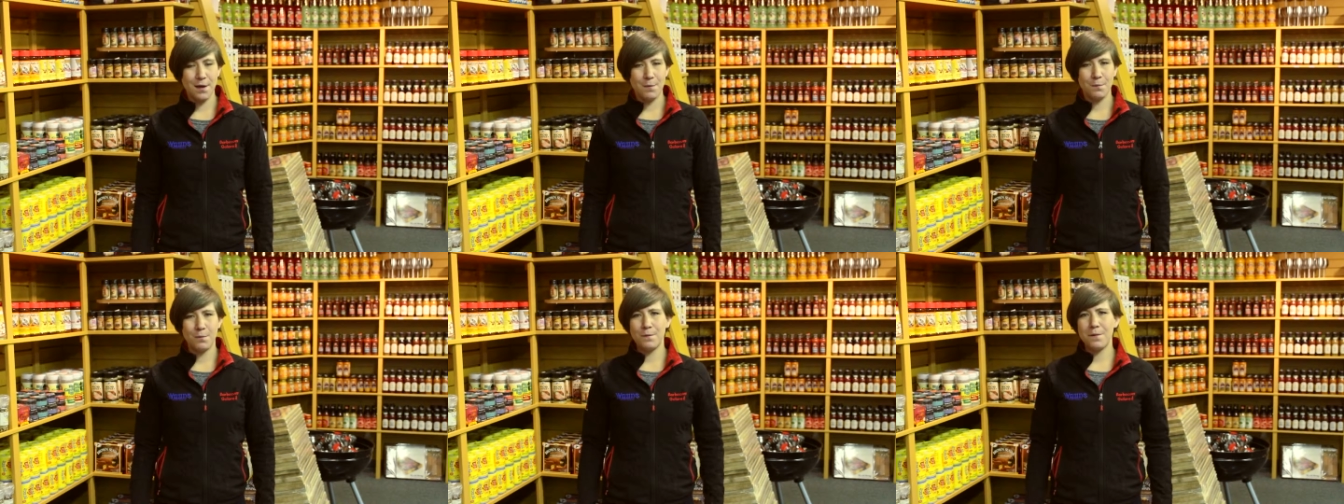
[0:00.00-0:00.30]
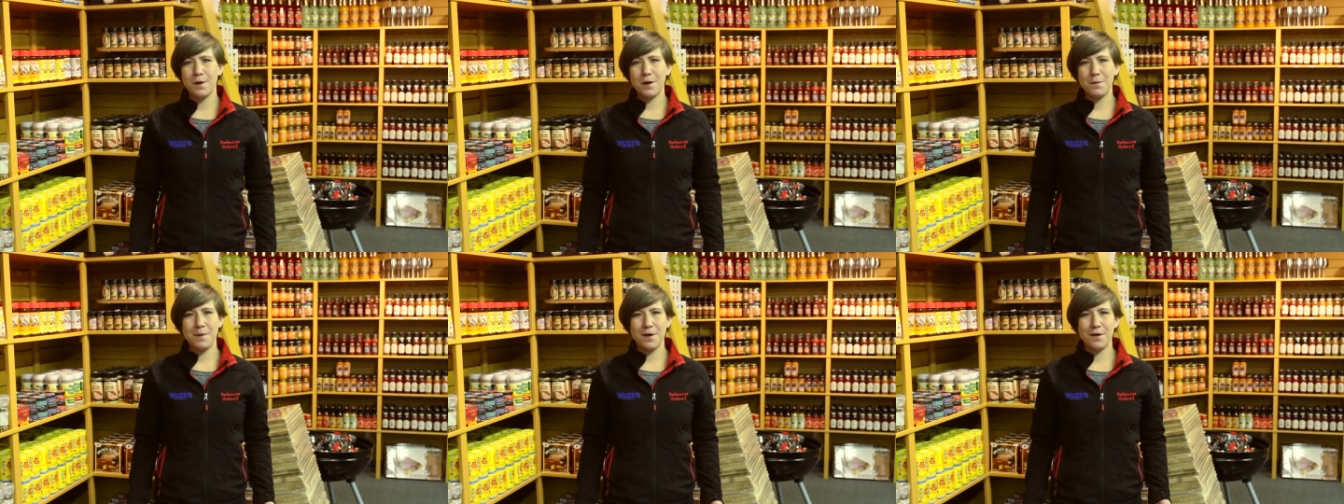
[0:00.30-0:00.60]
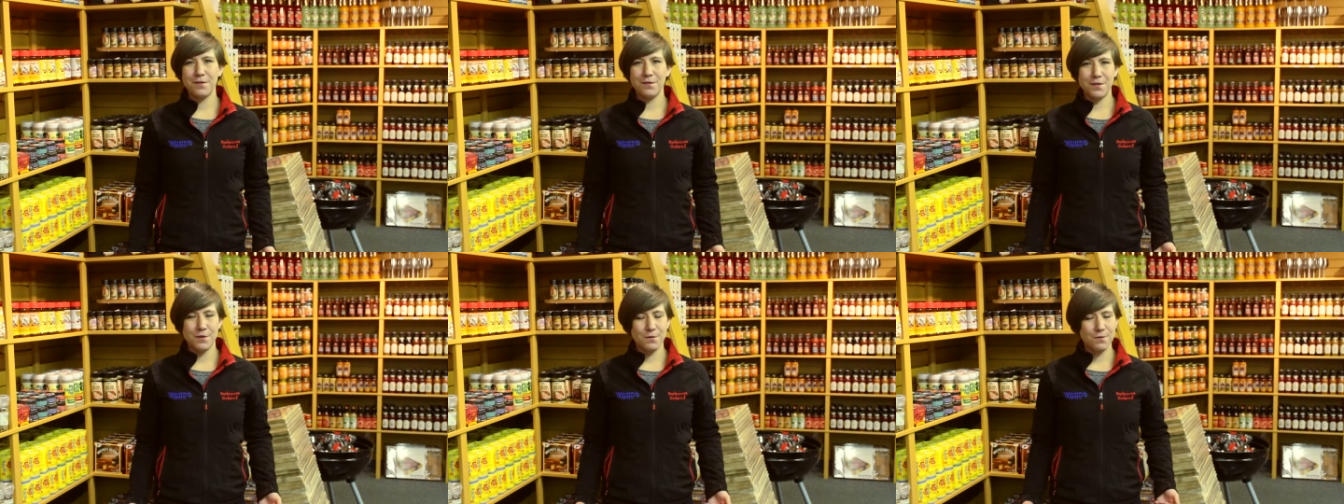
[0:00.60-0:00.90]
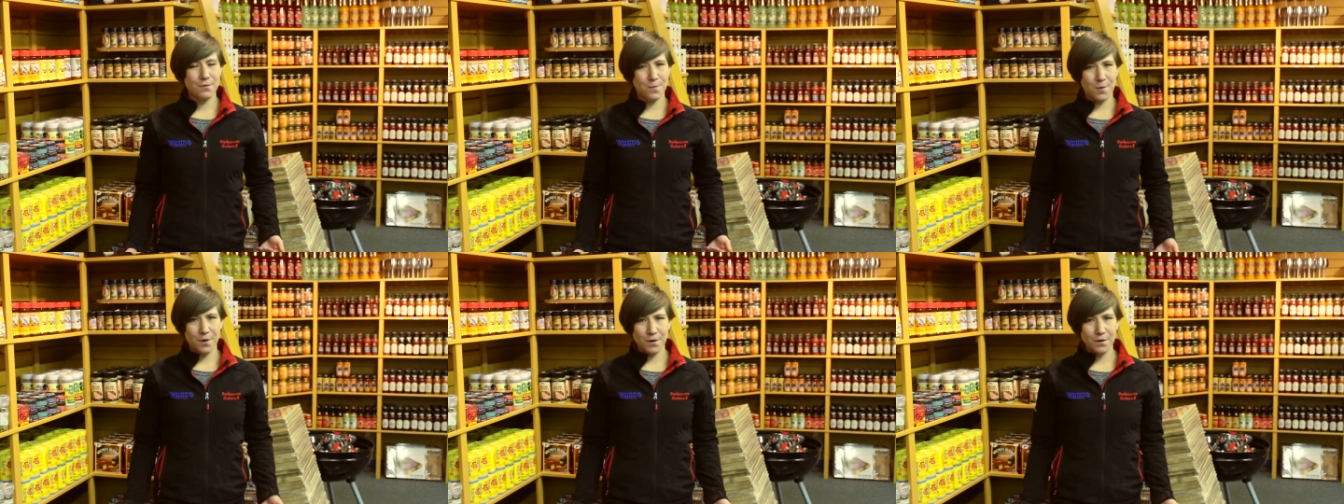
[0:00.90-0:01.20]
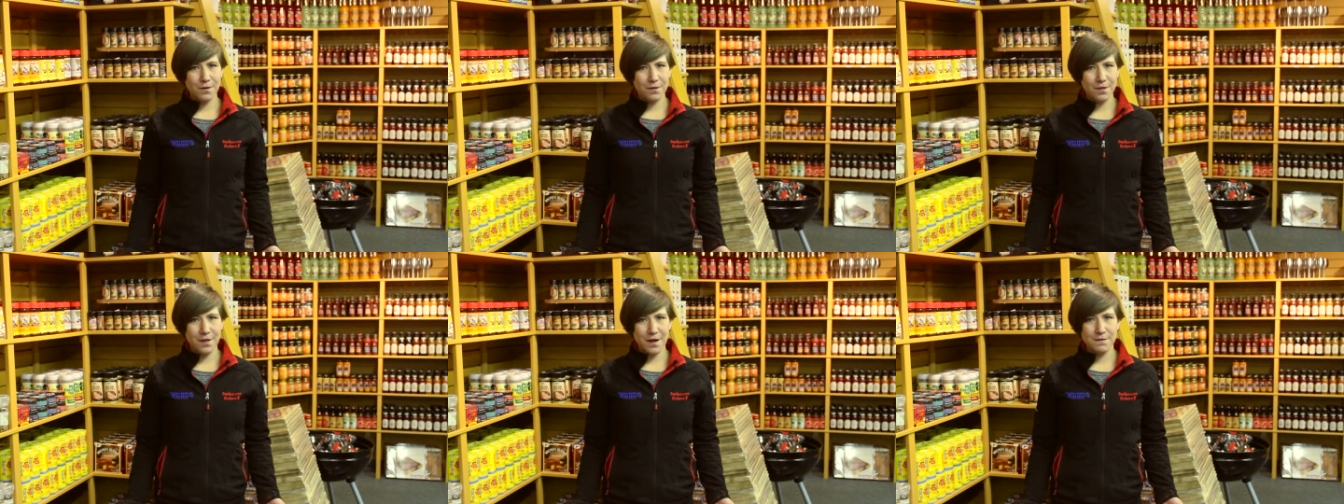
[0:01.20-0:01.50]
but what about those
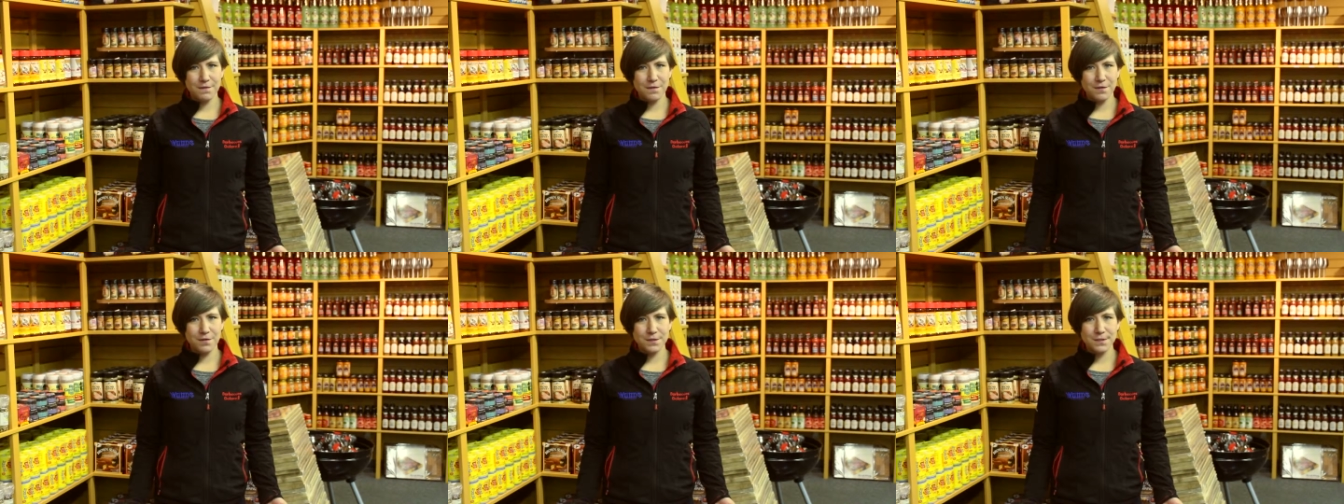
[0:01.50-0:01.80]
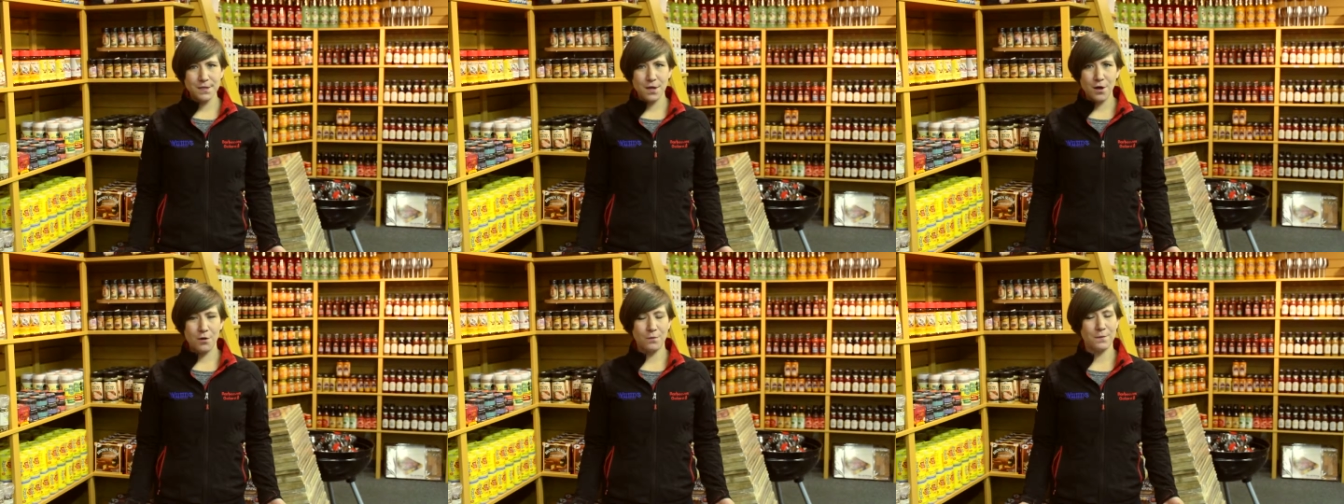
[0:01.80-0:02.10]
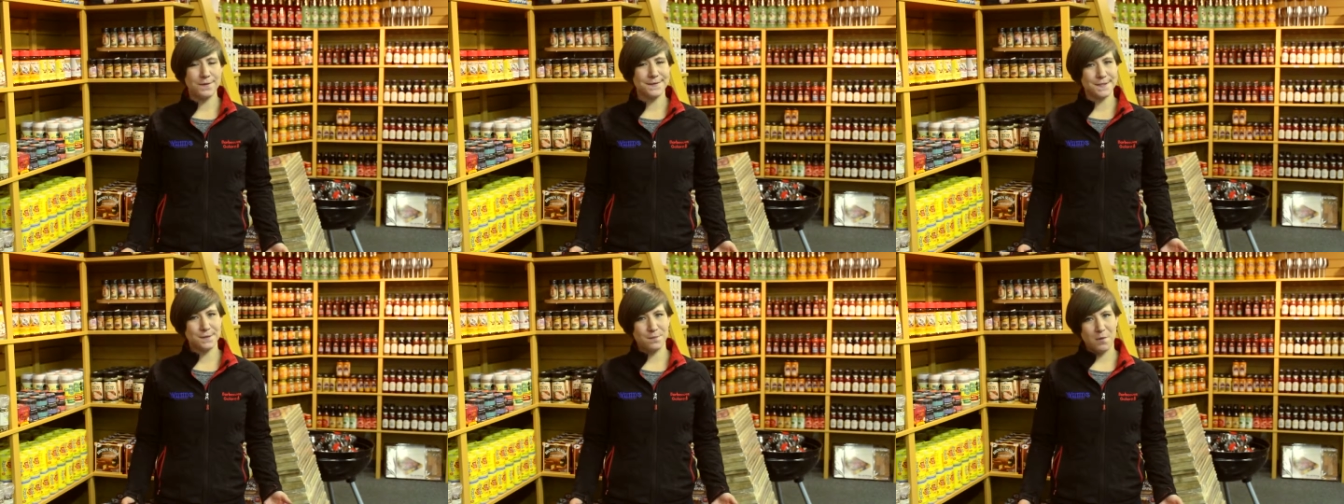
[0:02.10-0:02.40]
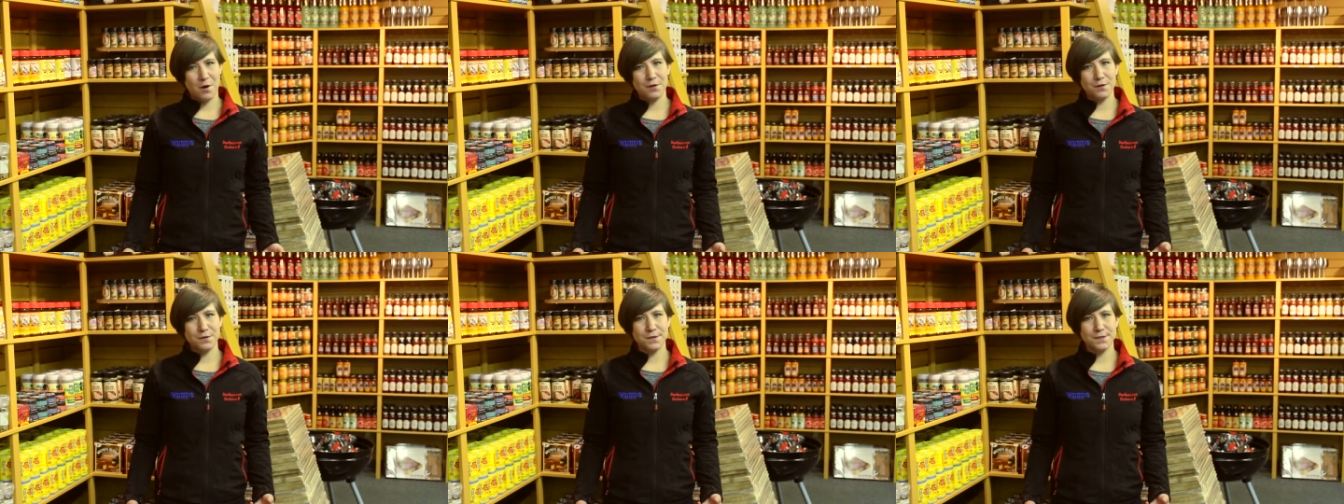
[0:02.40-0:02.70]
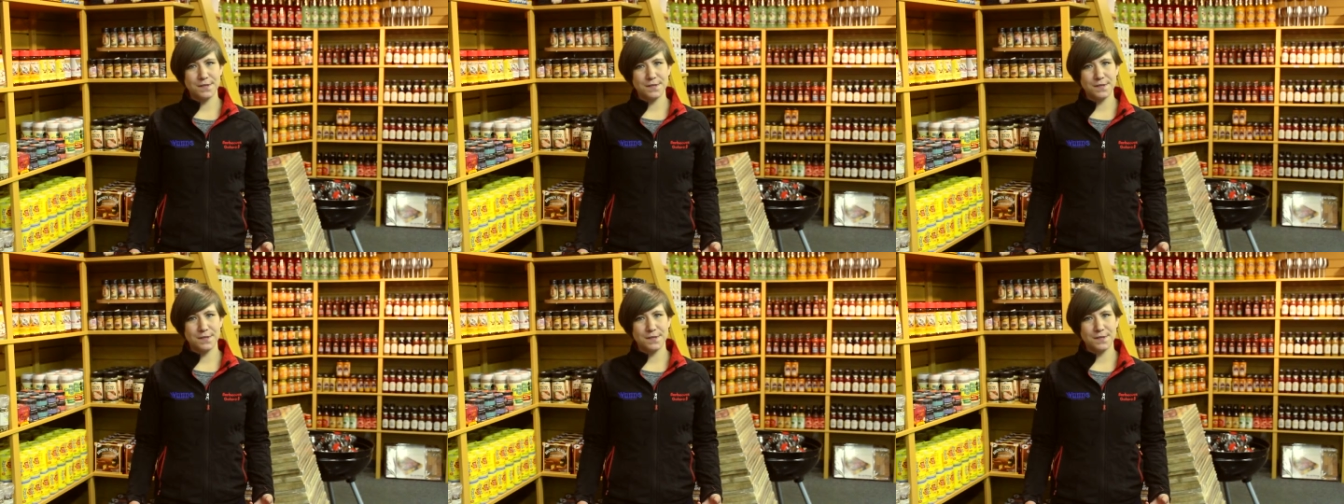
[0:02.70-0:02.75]
burger lovers with smaller